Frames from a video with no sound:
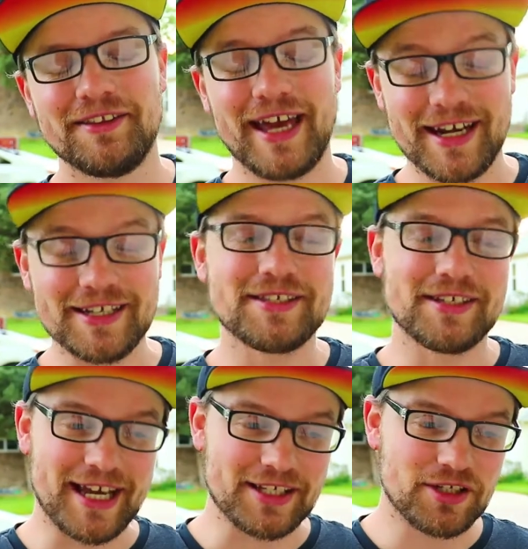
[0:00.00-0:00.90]
that is
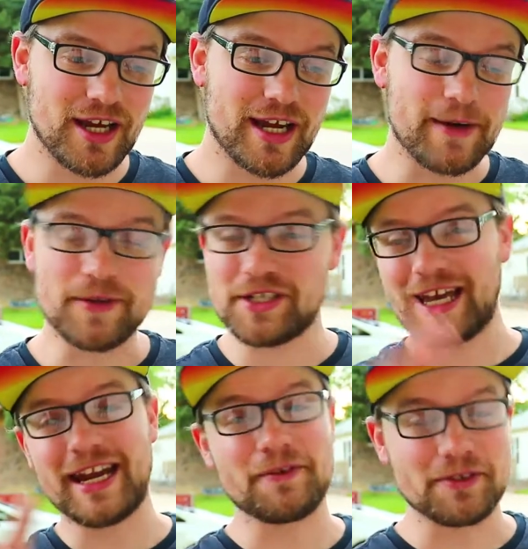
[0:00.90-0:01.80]
The Last Jedi, which
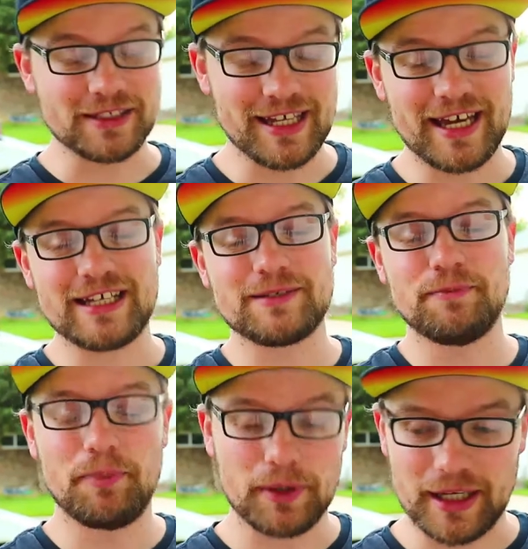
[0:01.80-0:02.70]
again I really liked,
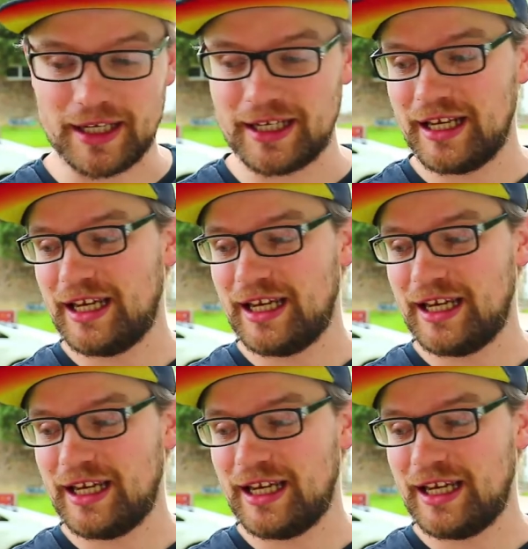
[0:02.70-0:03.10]
but